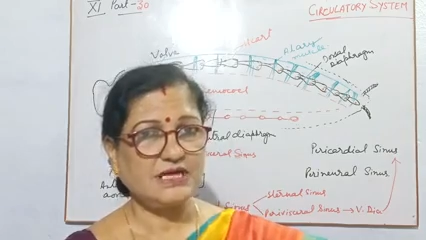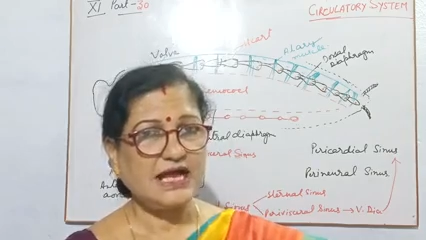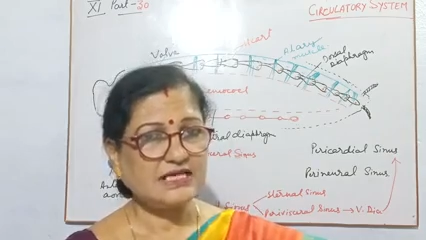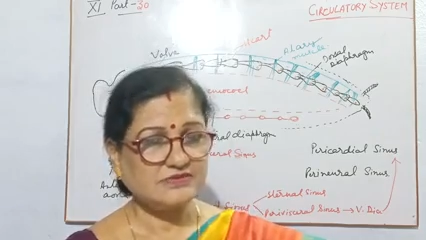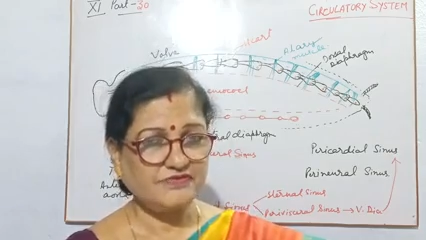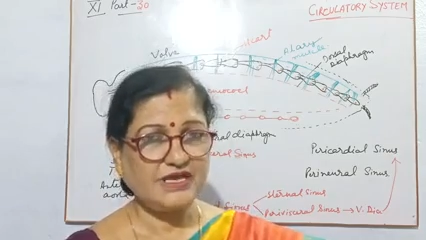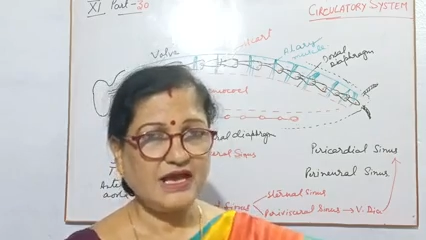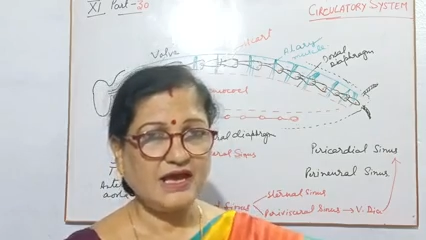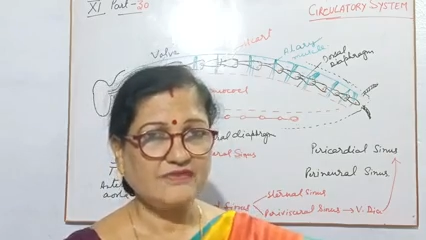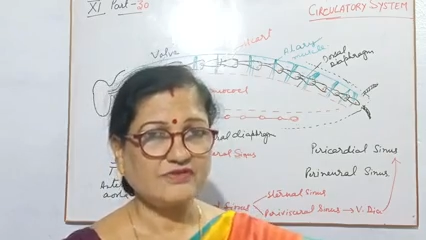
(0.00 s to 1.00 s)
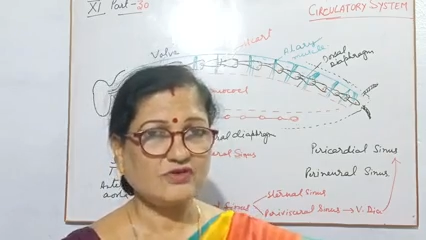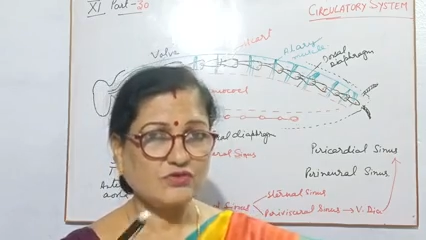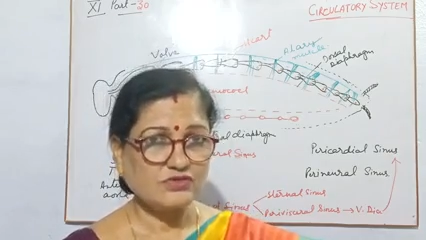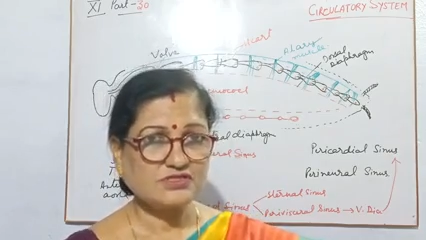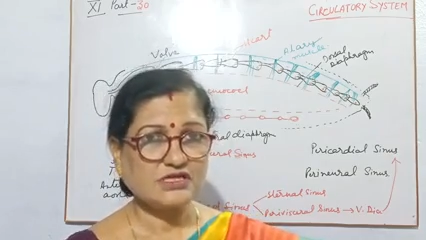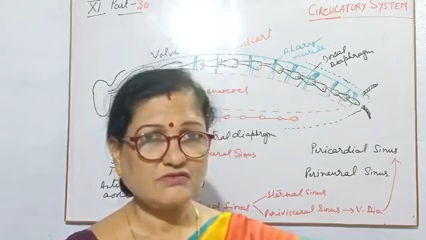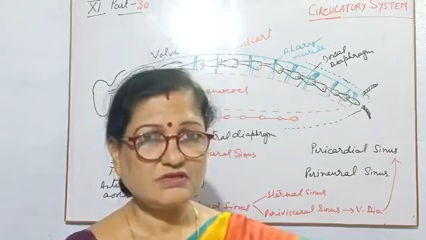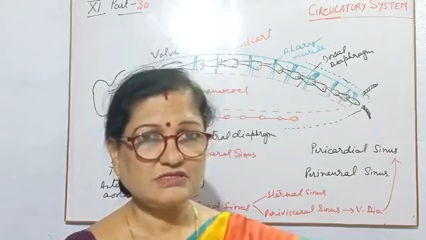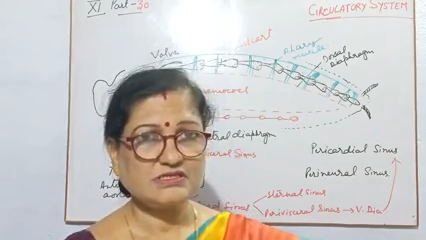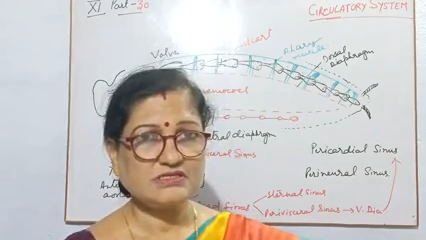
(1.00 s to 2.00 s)
As we have closed
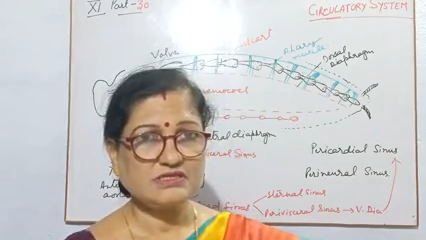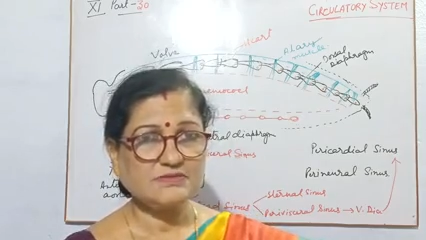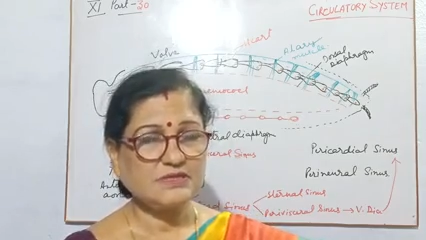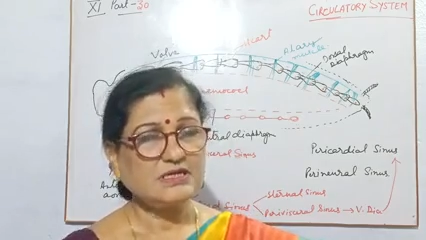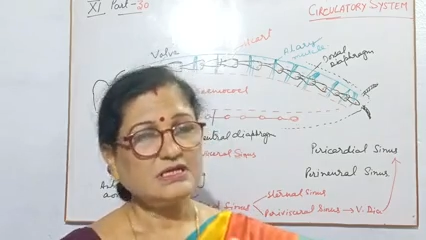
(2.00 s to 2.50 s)
circulatory system,